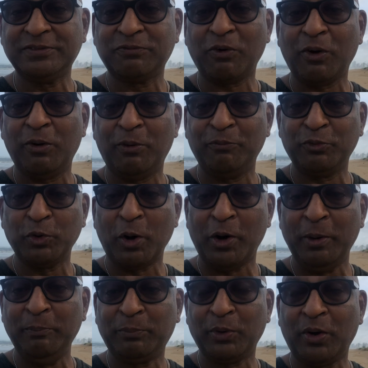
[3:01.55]
for, for
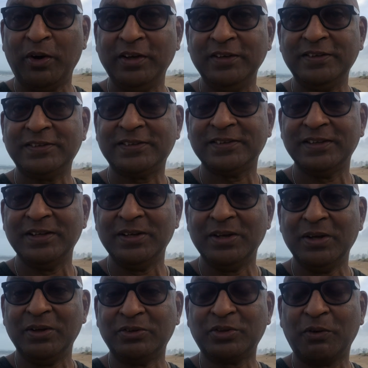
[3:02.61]
your employees,
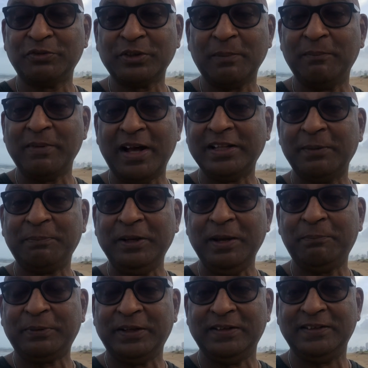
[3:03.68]
so from other
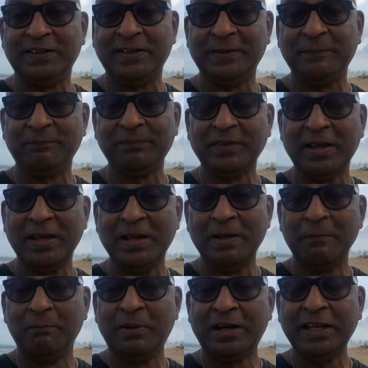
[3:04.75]
people.
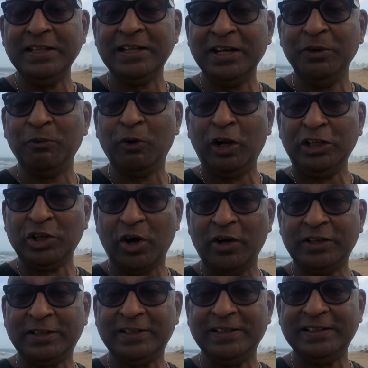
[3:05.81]
But in the New World
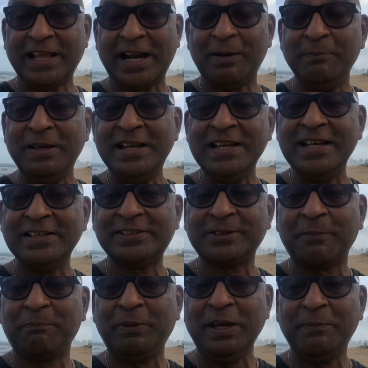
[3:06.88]
Order, there are millions
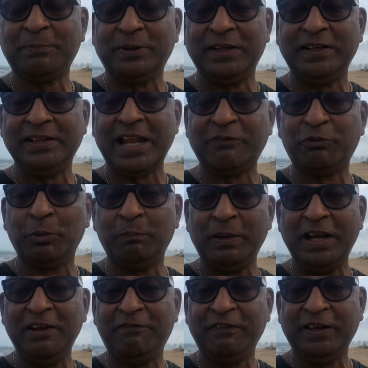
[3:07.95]
of people that could
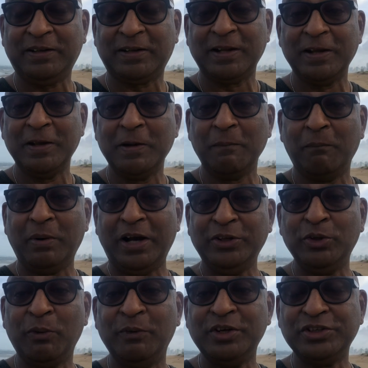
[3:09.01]
benefit by
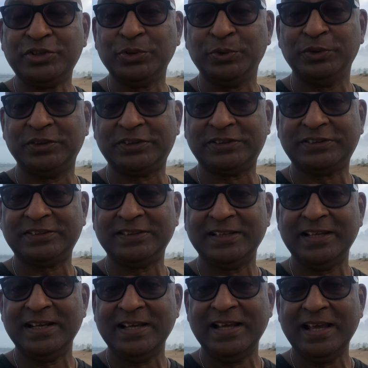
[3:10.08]
your virtues.
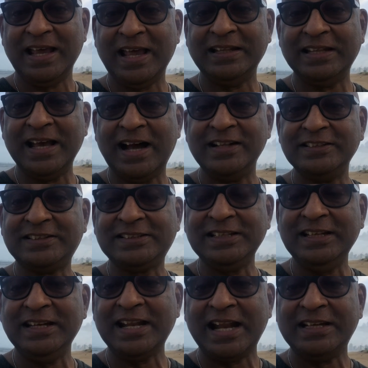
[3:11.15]
And they are
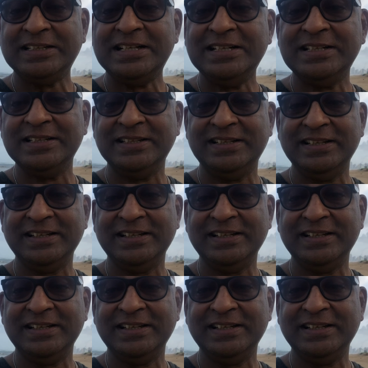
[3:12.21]
unseen and unheard.